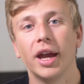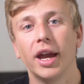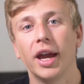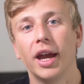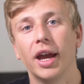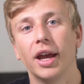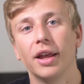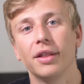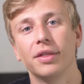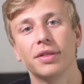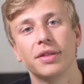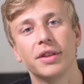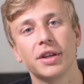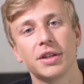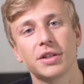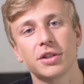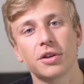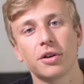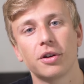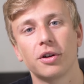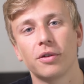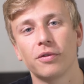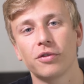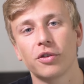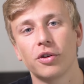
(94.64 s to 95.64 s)
And
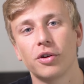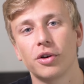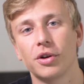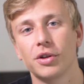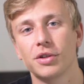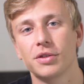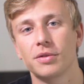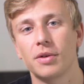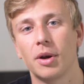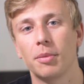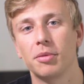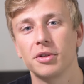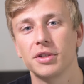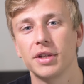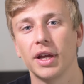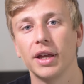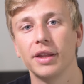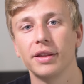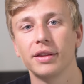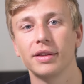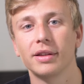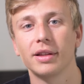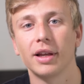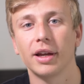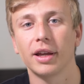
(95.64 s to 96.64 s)
this could of course
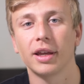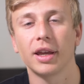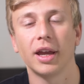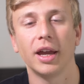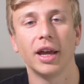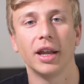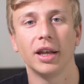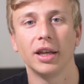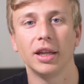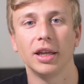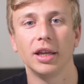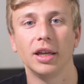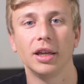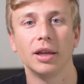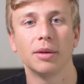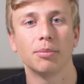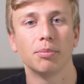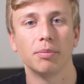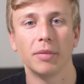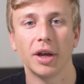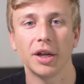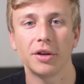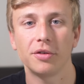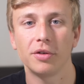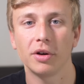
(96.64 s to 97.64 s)
represent like any
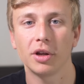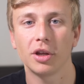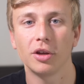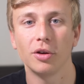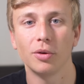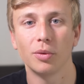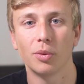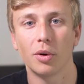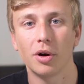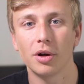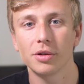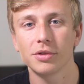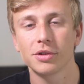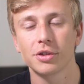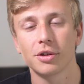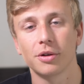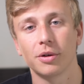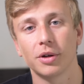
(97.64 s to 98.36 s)
metric you want.